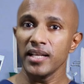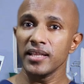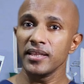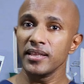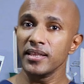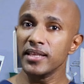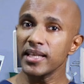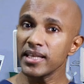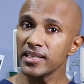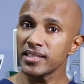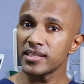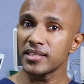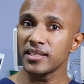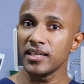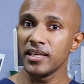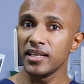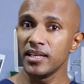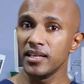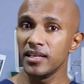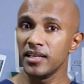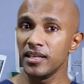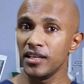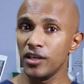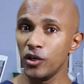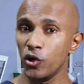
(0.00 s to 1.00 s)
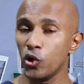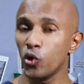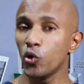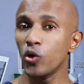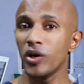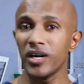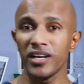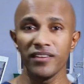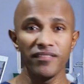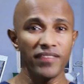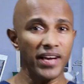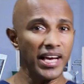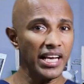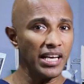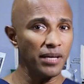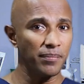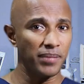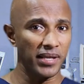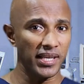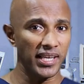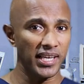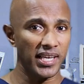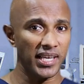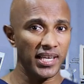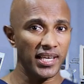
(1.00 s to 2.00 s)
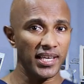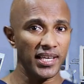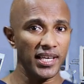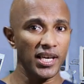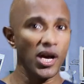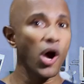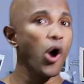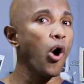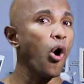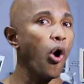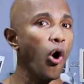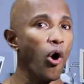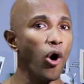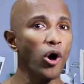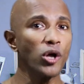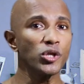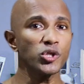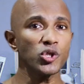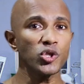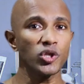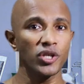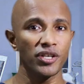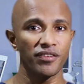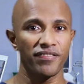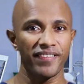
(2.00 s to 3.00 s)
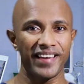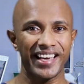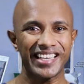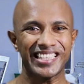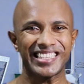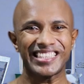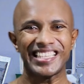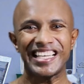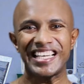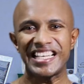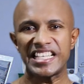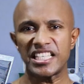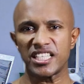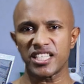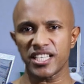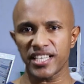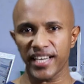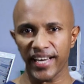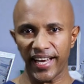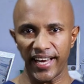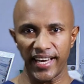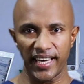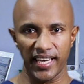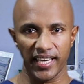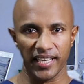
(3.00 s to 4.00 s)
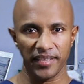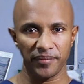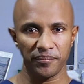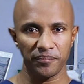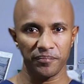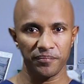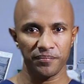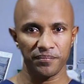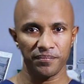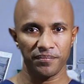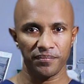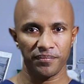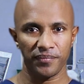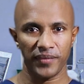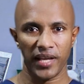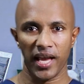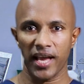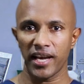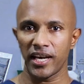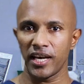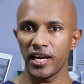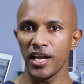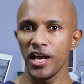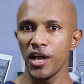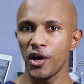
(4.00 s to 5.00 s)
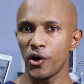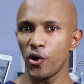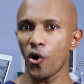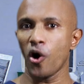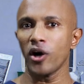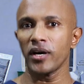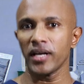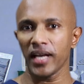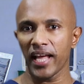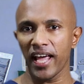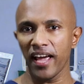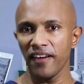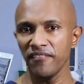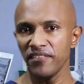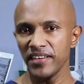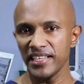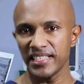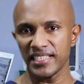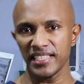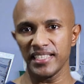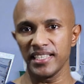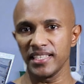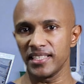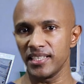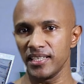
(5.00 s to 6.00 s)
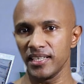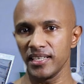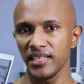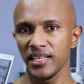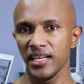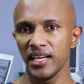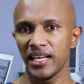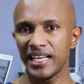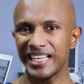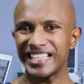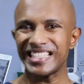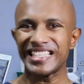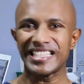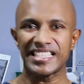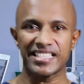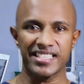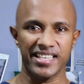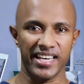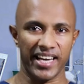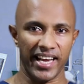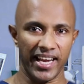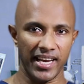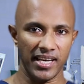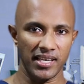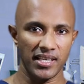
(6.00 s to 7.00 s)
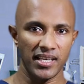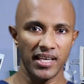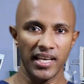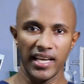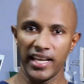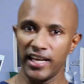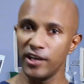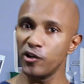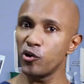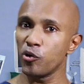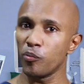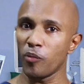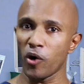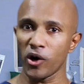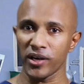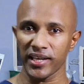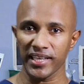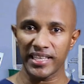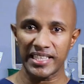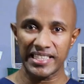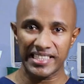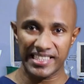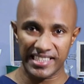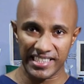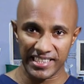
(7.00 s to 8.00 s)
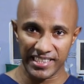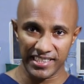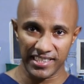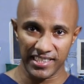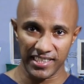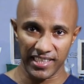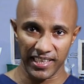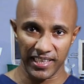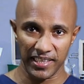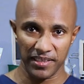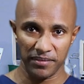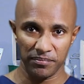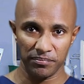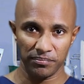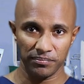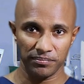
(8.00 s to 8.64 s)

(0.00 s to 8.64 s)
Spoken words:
This low availability also affects training, and not every surgeon is trained in robotic surgery.